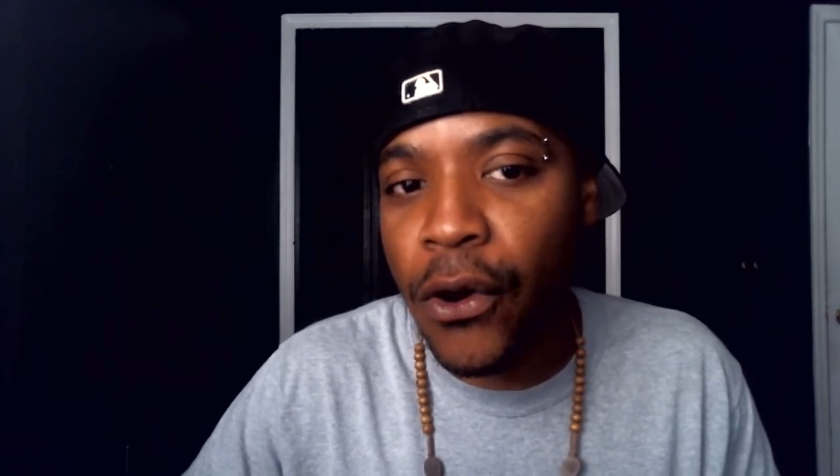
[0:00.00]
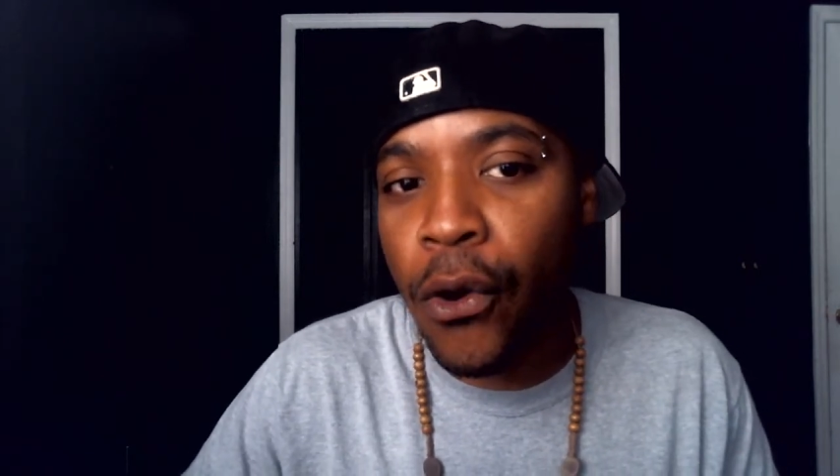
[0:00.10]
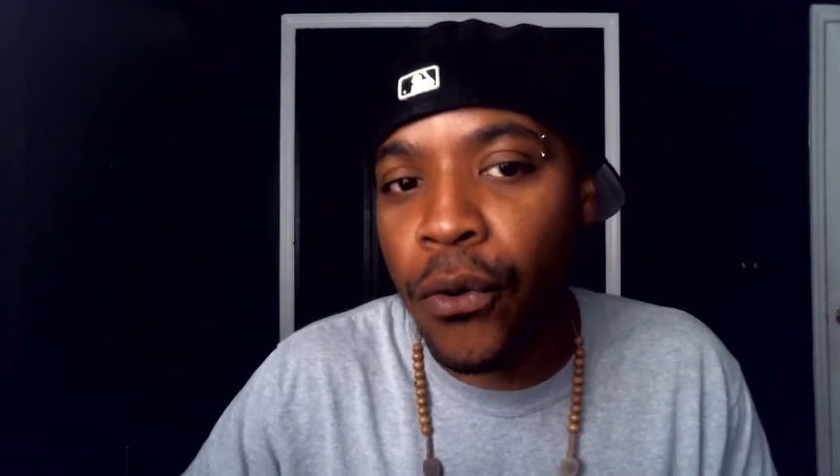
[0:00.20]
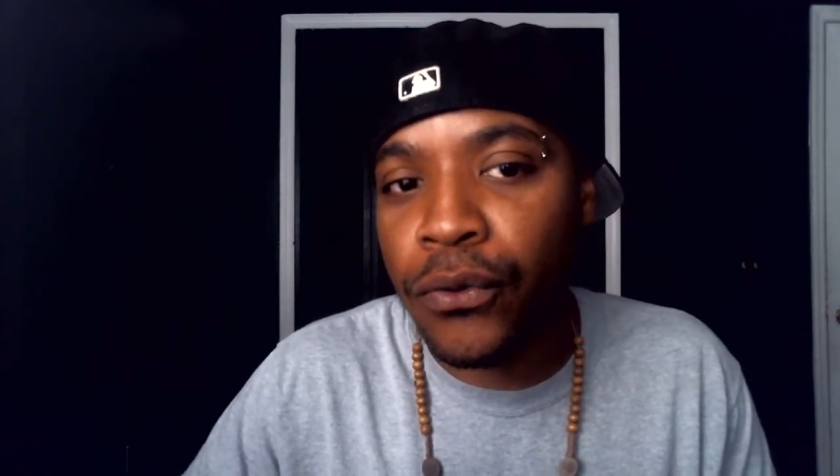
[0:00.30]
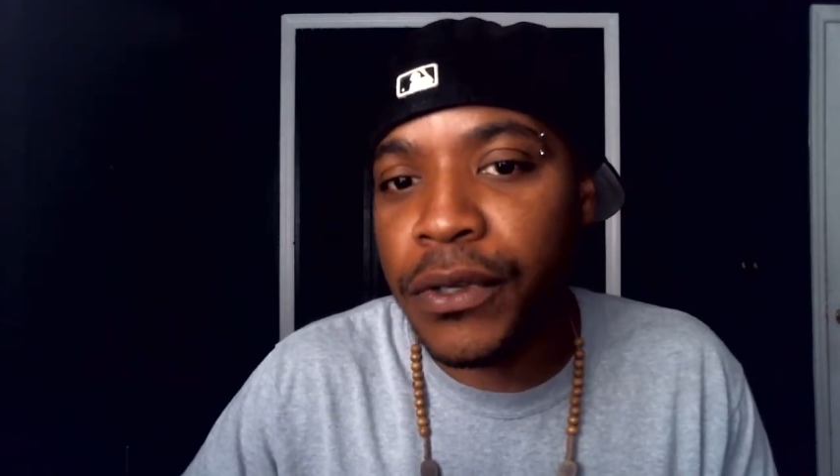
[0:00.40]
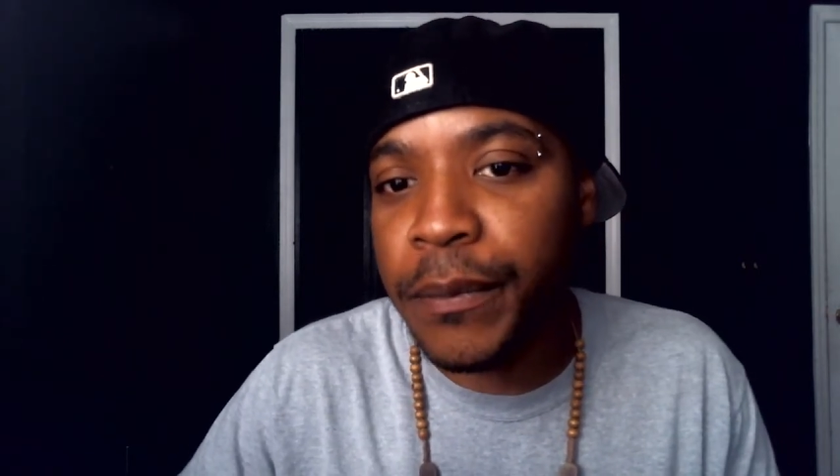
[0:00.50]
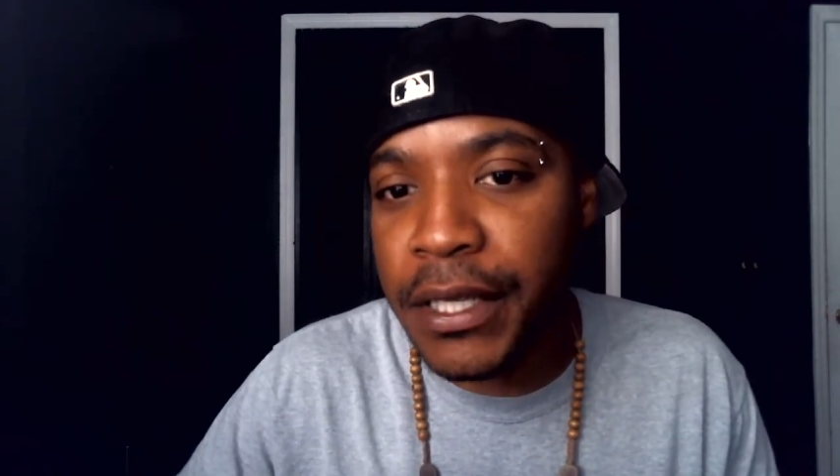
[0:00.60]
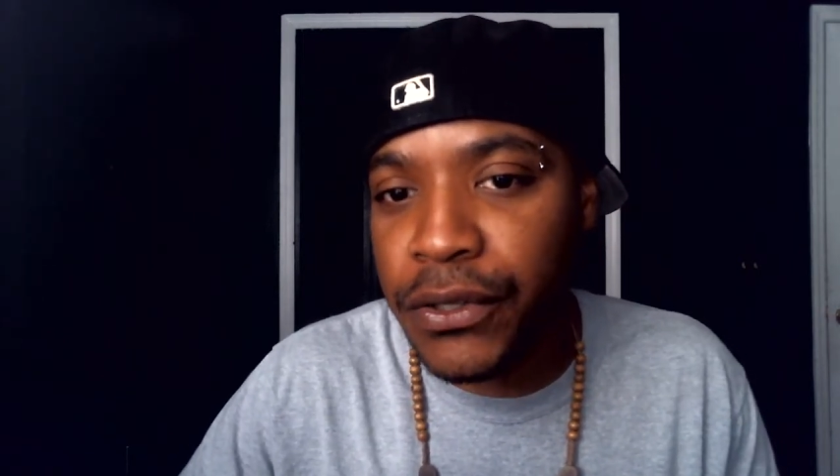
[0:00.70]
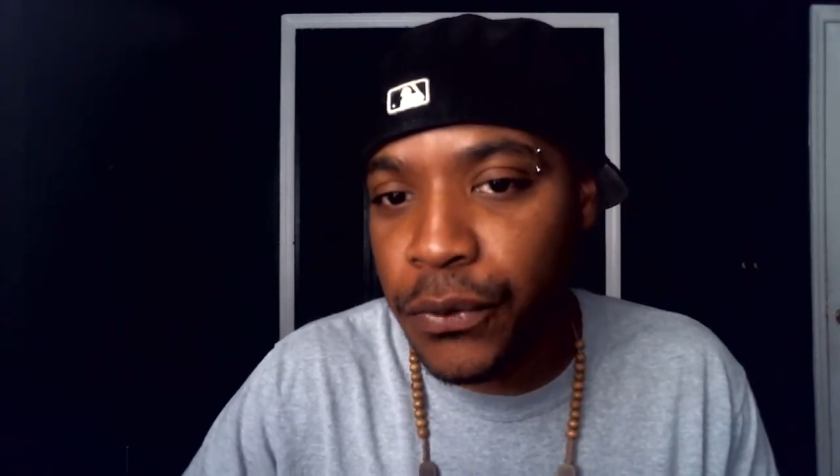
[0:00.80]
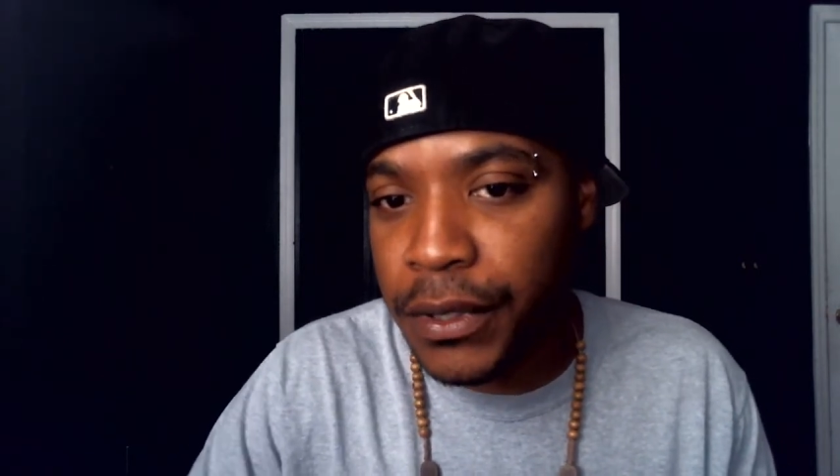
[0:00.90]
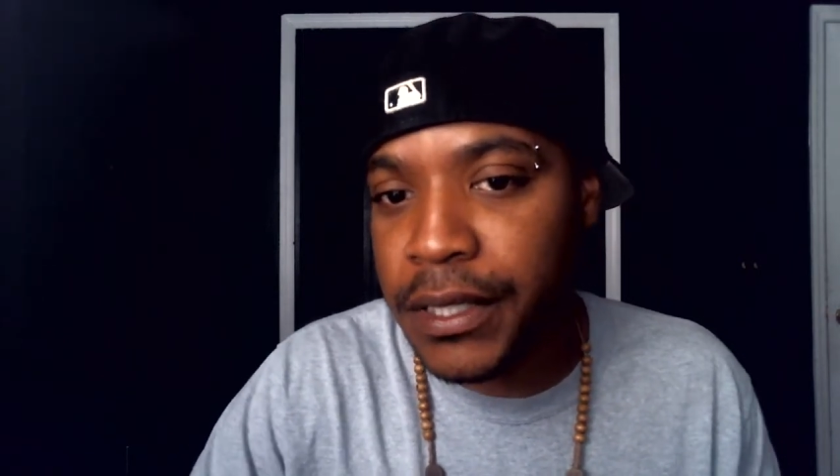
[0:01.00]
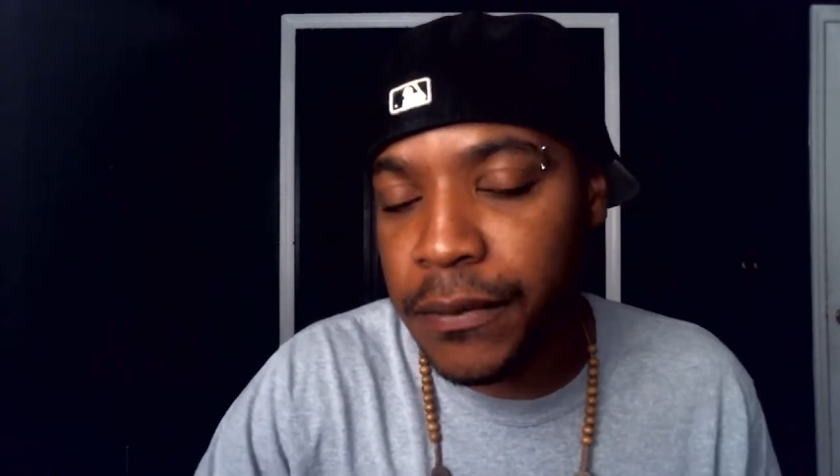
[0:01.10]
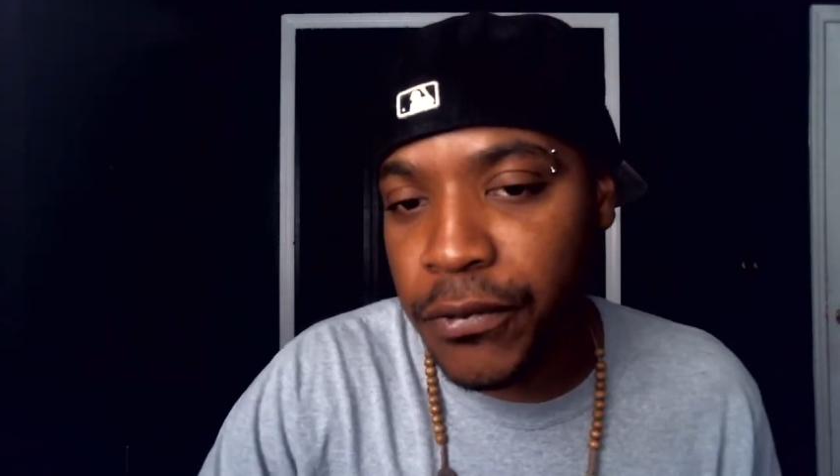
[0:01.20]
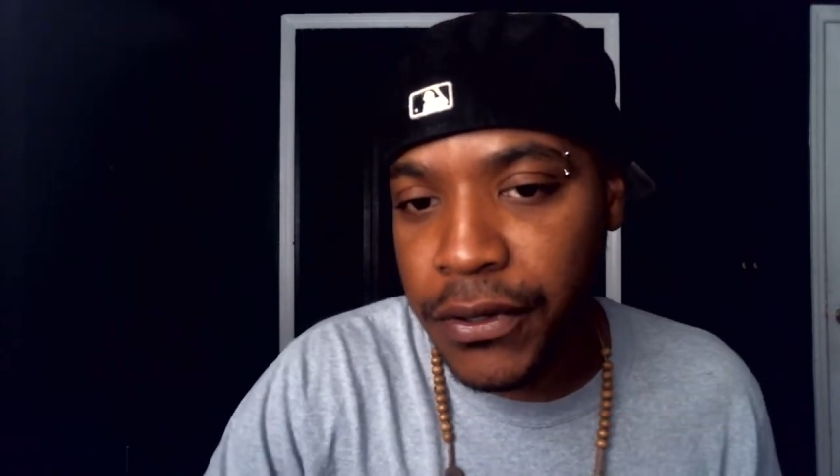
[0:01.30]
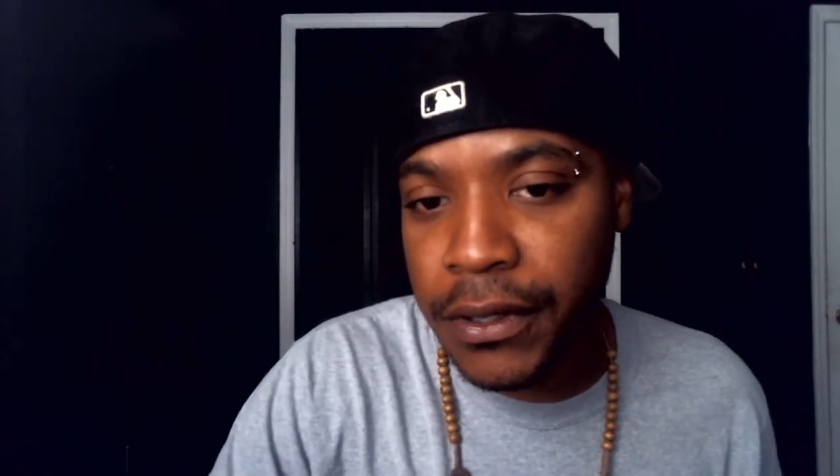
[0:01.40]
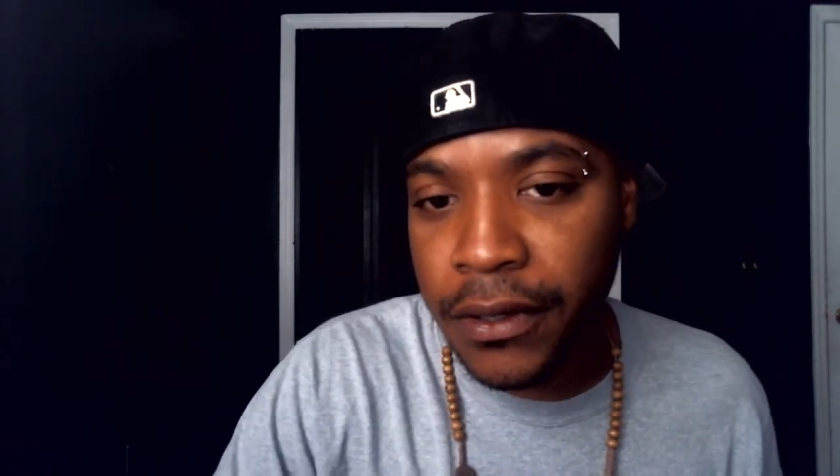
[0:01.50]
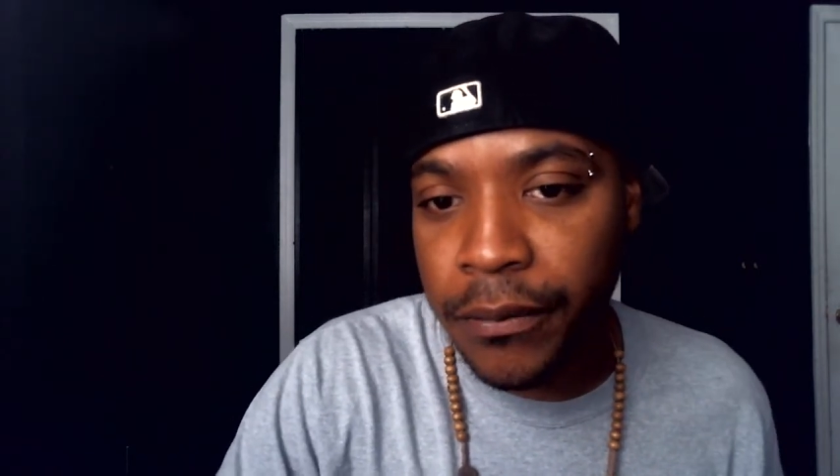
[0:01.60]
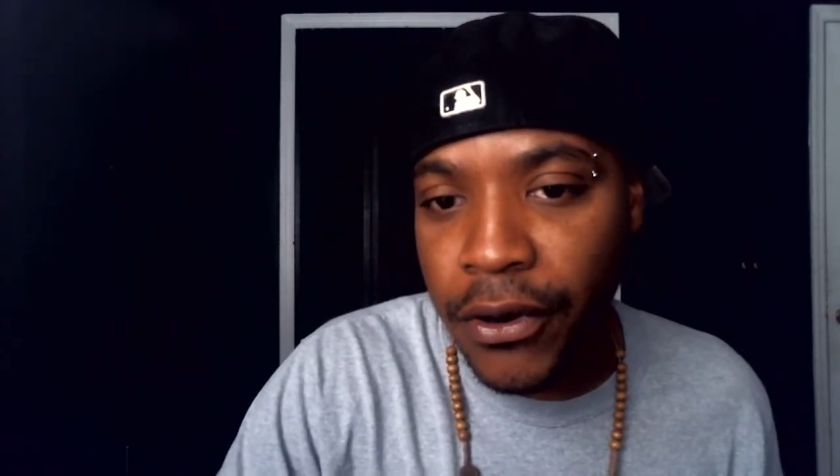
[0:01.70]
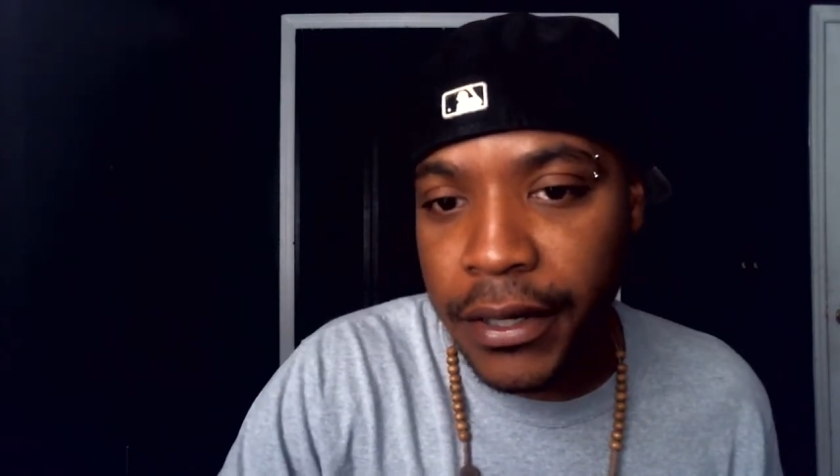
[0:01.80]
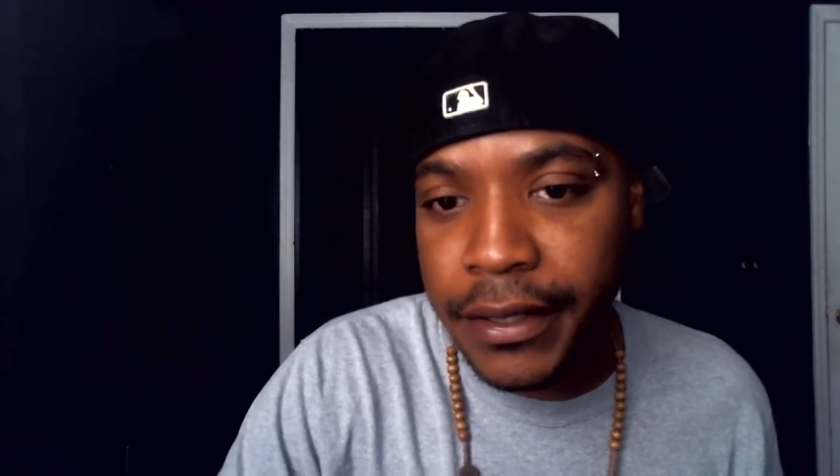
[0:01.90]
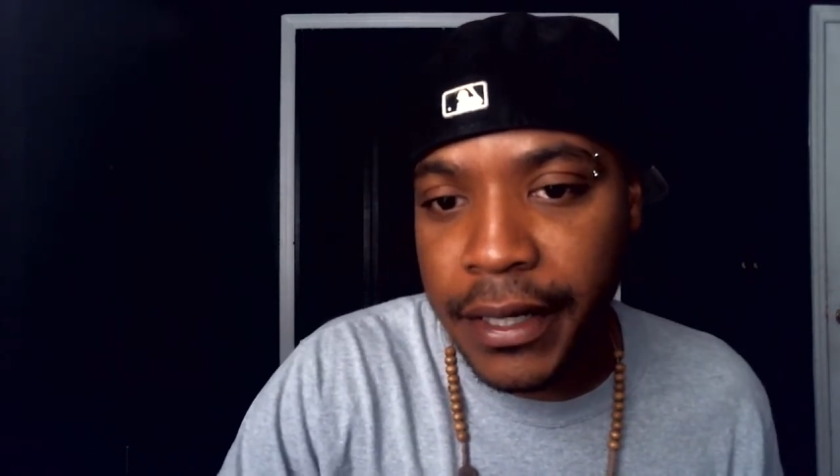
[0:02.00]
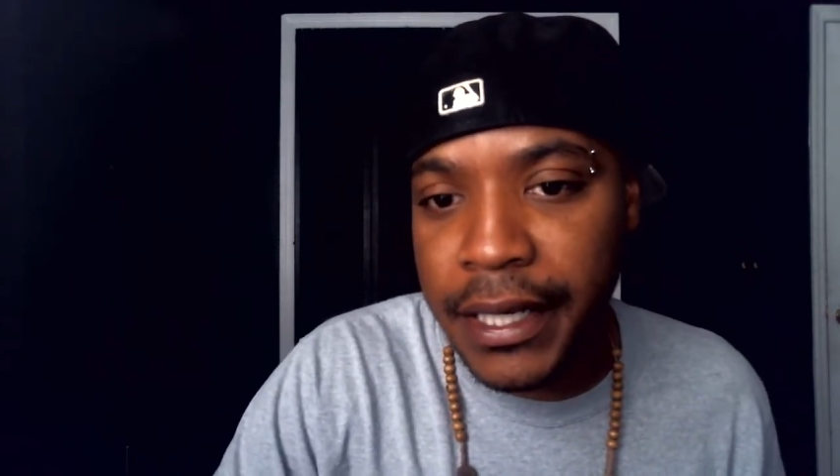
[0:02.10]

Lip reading: holding me to this particular project,